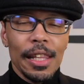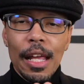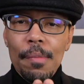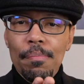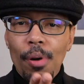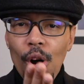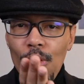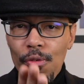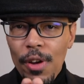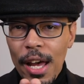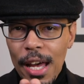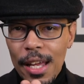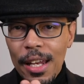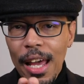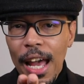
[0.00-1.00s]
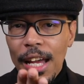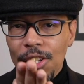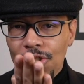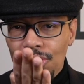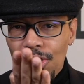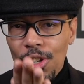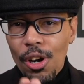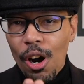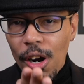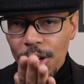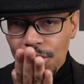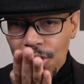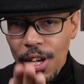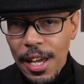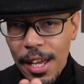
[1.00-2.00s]
They both had
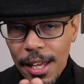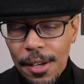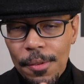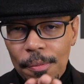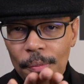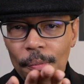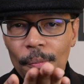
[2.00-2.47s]
HDR10.